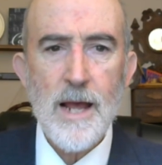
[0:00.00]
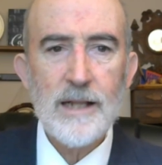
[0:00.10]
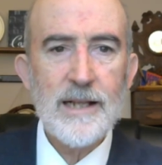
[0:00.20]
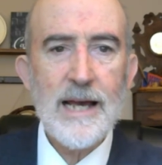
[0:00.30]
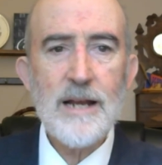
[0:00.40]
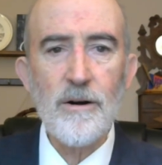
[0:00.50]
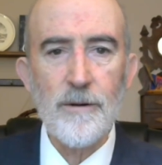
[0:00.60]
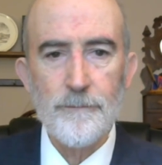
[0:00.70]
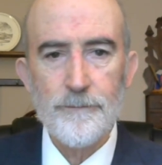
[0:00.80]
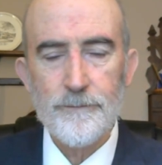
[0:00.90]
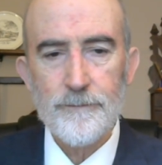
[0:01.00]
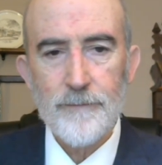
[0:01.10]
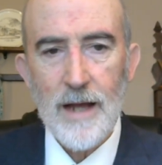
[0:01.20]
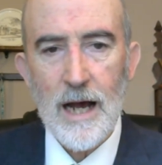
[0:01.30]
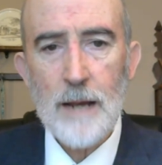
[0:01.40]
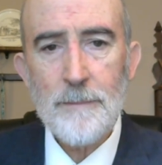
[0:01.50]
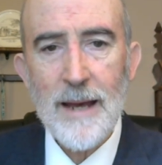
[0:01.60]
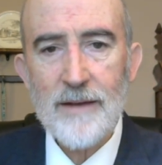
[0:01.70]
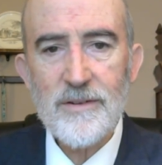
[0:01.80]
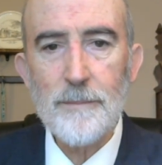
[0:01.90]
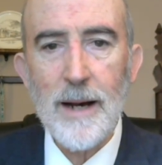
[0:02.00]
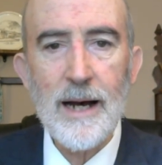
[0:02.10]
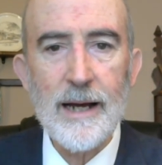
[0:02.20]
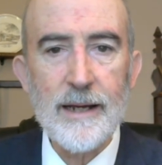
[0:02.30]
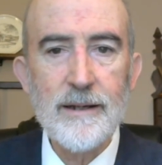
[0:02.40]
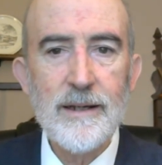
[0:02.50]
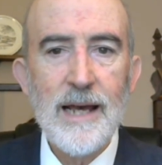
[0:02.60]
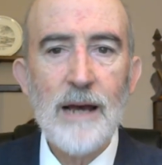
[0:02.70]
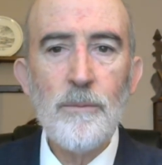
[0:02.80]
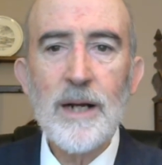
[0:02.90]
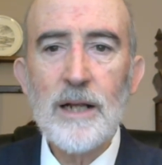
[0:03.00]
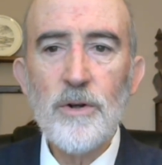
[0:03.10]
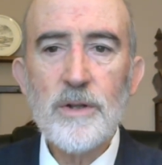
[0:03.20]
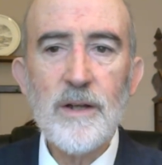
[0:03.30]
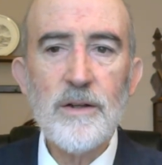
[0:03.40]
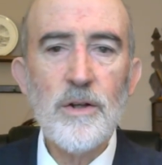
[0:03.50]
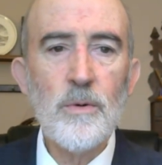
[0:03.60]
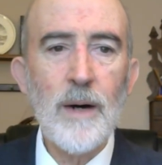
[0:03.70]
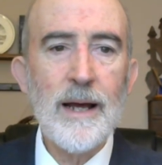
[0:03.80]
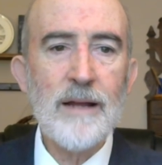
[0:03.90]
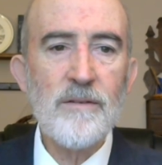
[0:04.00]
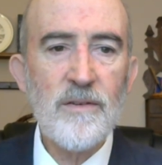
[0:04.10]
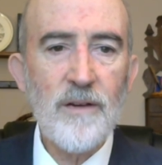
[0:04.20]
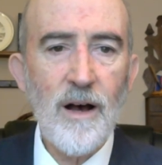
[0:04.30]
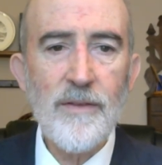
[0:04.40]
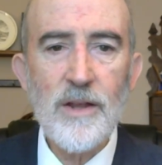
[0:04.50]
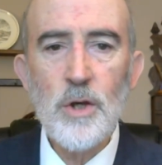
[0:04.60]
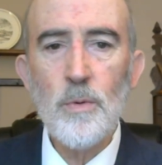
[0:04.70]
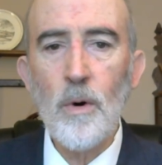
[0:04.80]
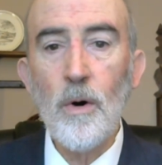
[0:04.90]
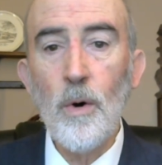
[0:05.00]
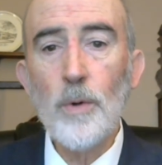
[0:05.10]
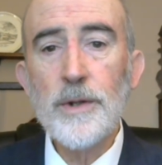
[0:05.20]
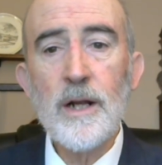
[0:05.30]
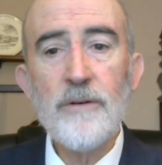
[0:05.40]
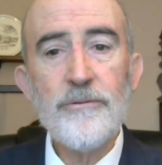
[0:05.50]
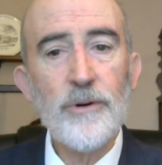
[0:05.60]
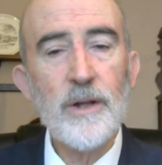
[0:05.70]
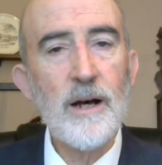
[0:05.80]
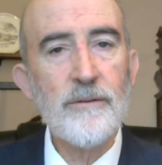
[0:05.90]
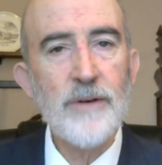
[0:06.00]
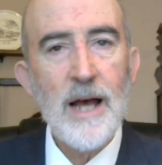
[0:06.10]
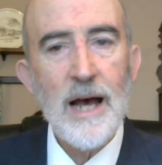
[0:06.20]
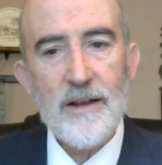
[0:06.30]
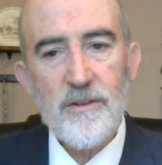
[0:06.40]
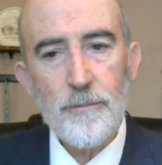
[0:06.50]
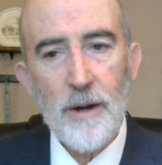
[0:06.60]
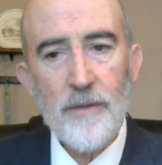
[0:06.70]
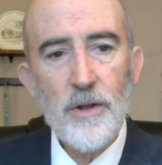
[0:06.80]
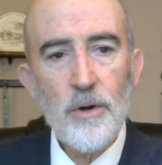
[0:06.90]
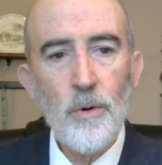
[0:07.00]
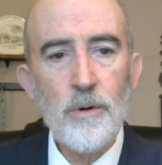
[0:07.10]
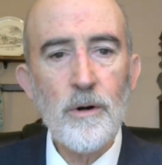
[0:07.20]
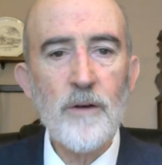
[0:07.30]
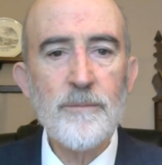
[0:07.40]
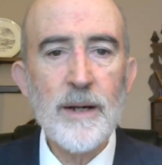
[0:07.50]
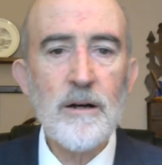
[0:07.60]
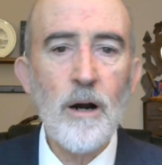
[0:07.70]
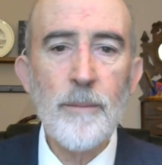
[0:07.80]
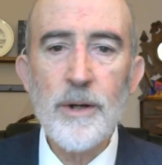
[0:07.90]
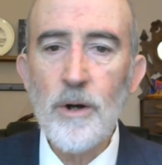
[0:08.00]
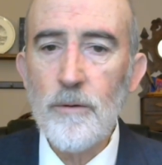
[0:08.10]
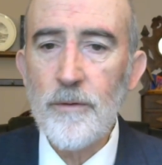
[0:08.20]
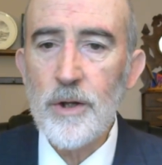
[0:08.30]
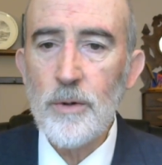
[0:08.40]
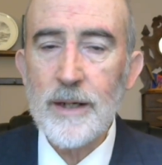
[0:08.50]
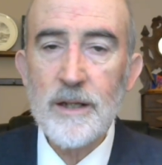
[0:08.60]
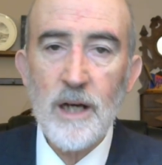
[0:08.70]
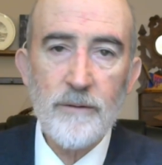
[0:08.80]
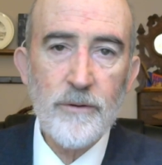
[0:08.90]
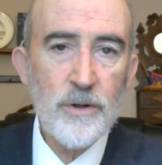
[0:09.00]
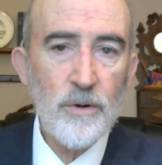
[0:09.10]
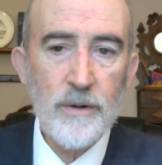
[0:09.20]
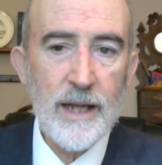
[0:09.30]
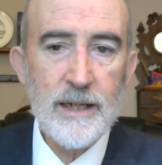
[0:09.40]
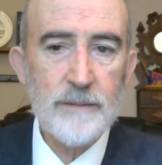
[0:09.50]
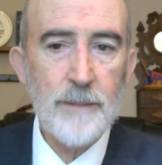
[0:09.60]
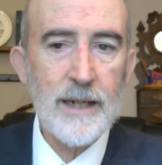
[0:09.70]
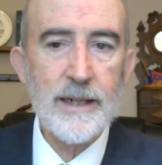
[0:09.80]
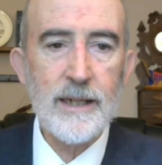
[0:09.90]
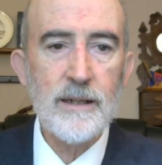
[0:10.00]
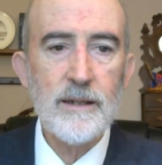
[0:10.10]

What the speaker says: Later, I passed by, and when I looked at you and saw that you were old enough for love, I spread the corner of my garment over you and covered your naked body.